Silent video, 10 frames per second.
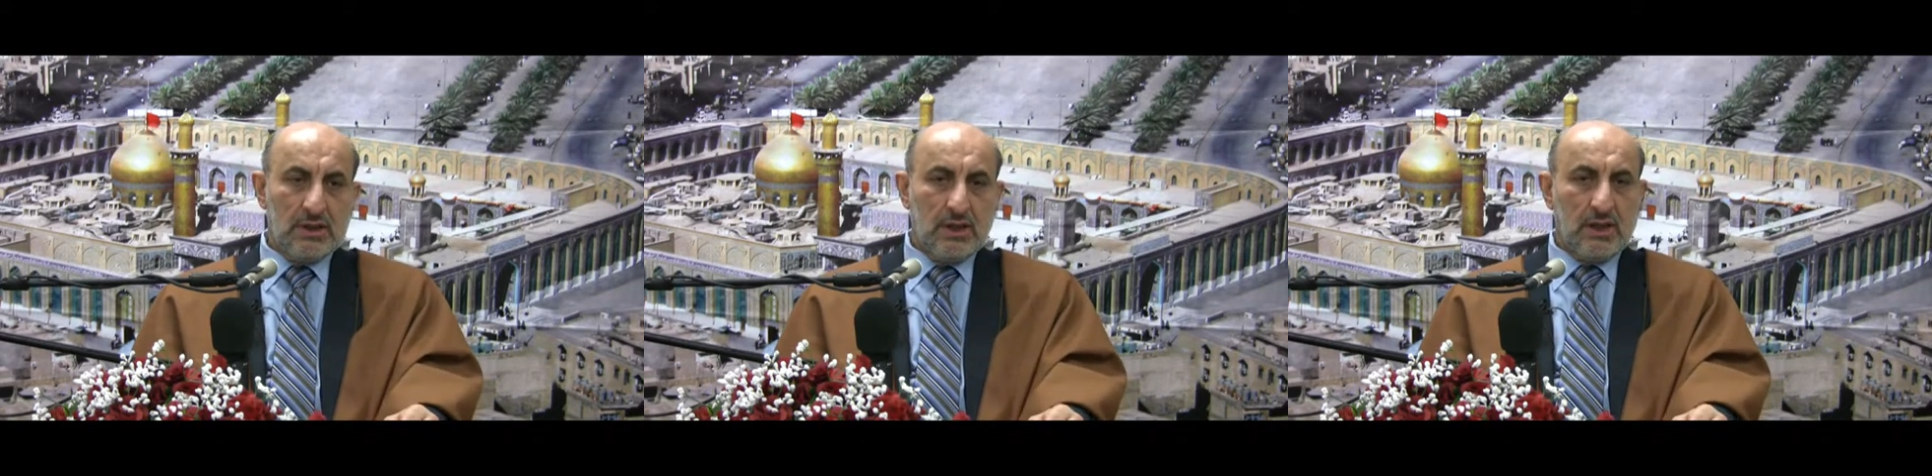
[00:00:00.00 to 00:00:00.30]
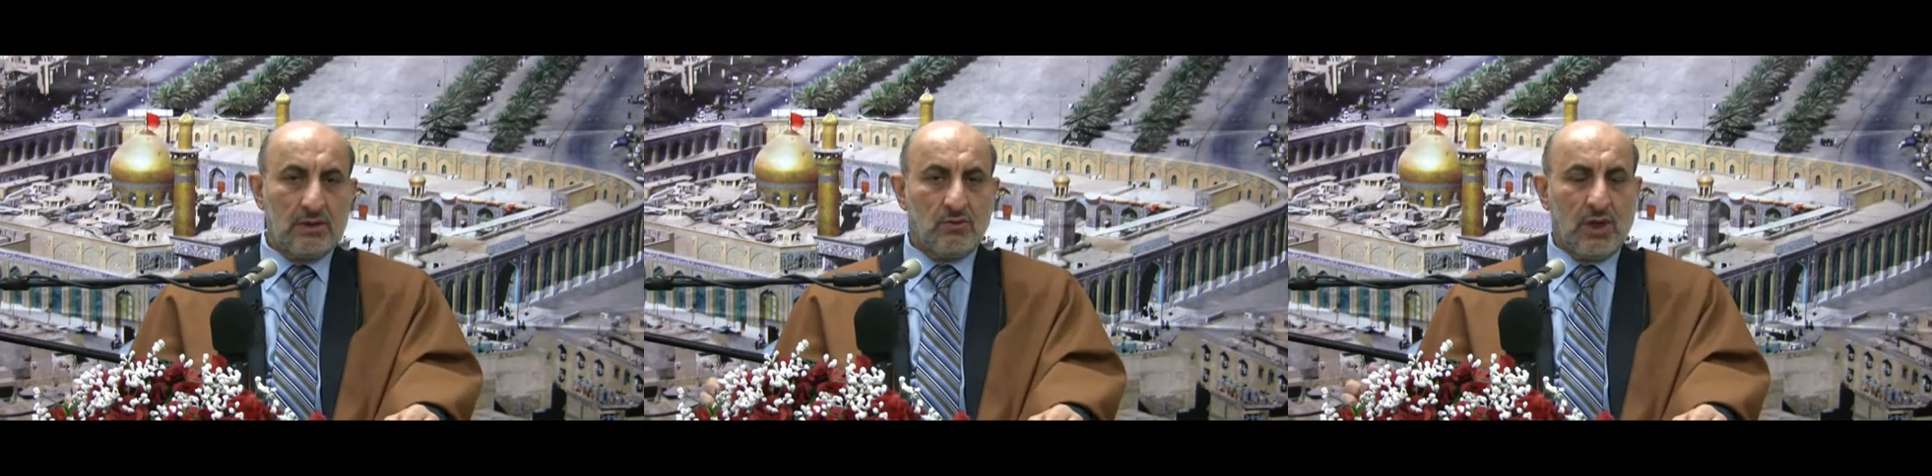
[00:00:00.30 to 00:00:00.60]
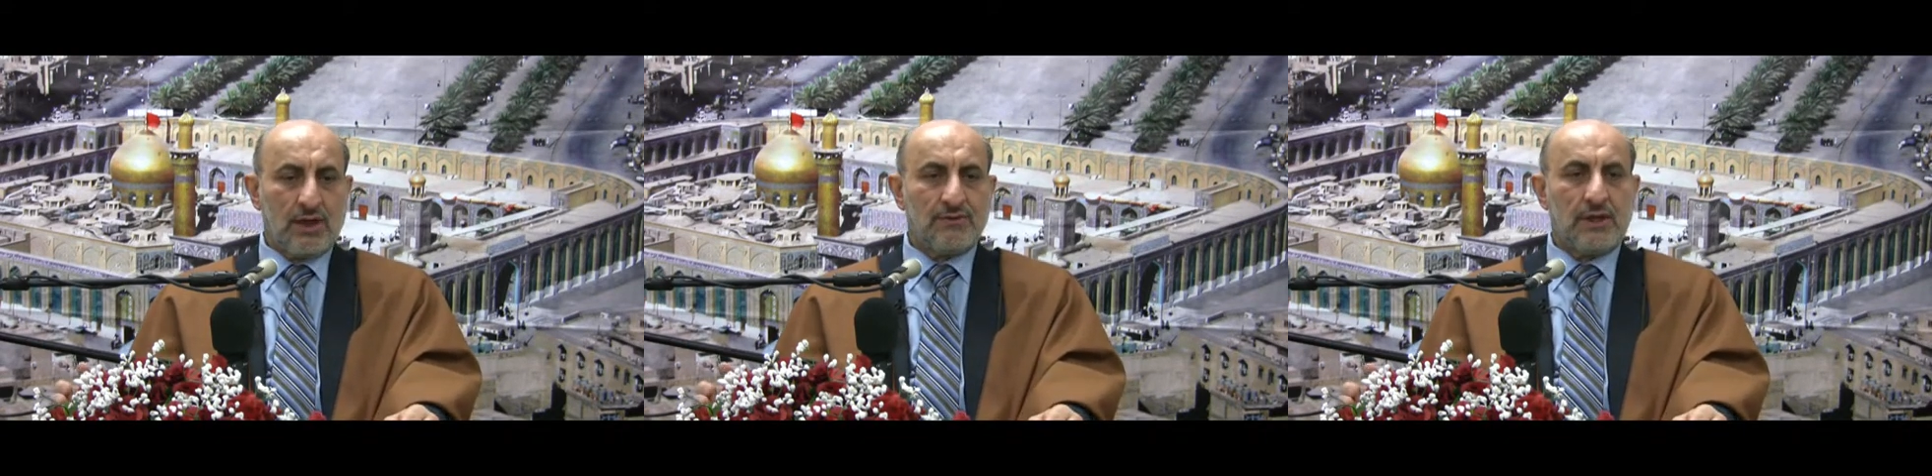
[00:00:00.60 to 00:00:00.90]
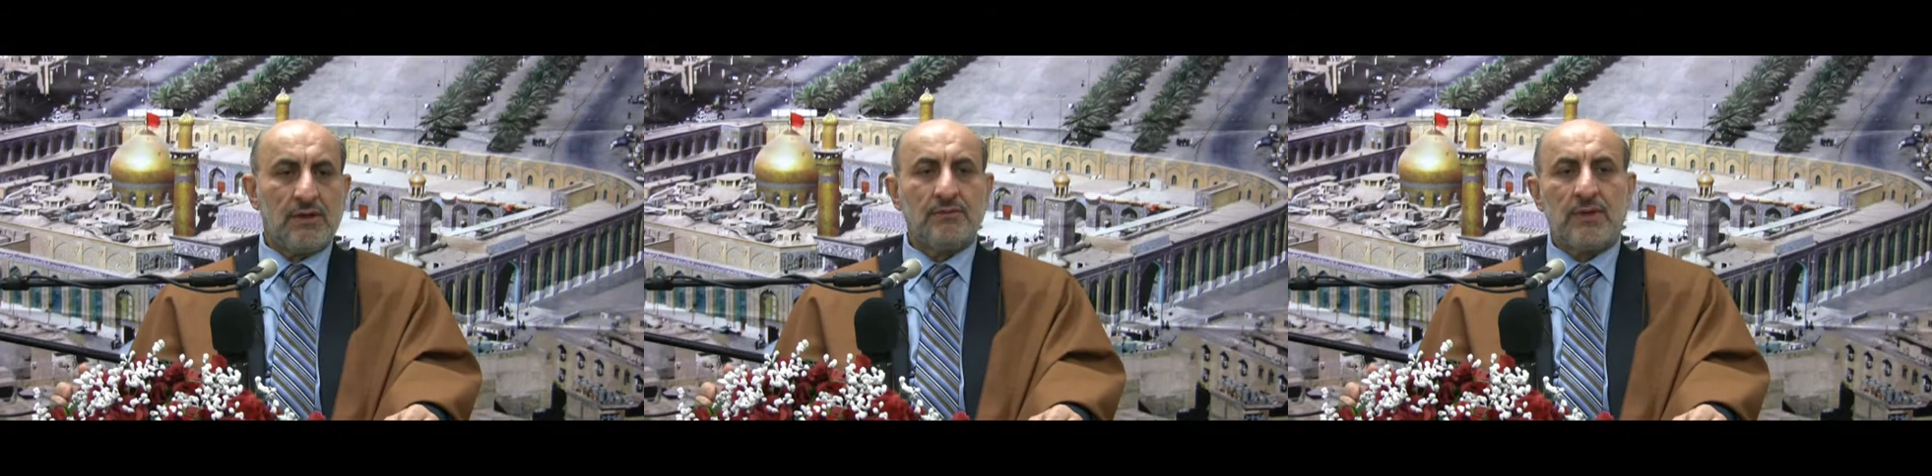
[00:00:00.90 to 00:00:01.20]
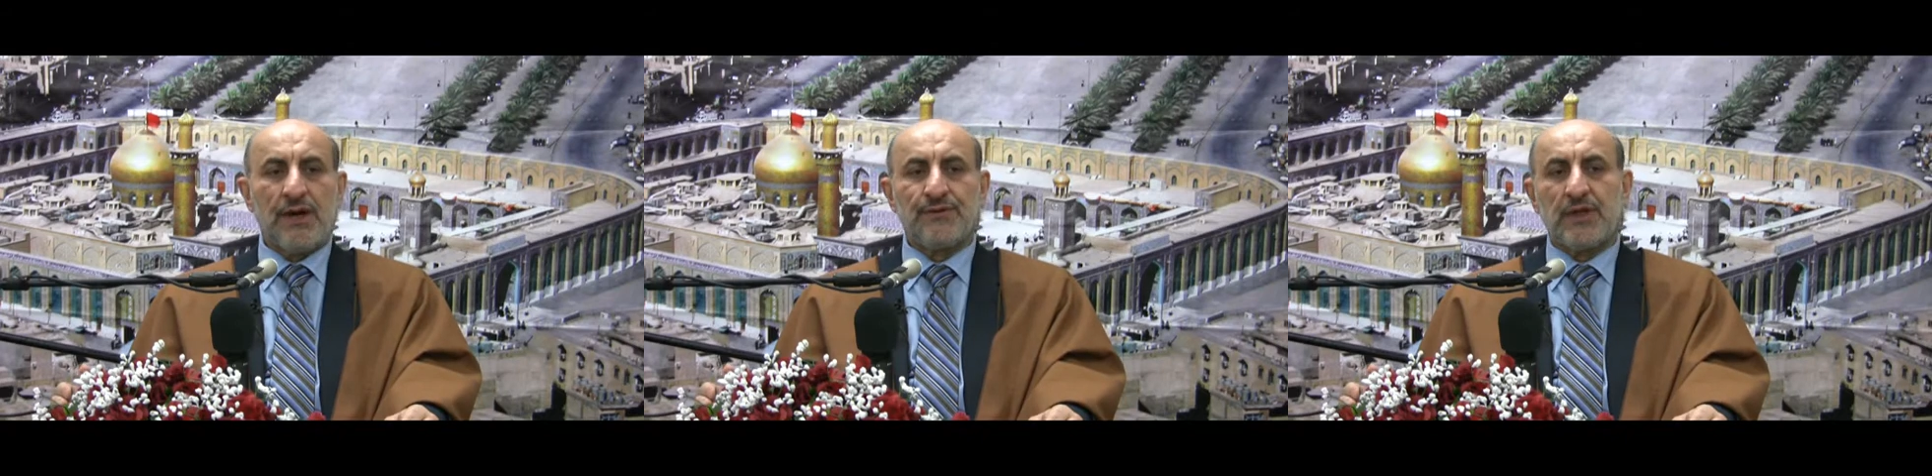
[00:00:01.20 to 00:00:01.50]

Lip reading: and one of them, after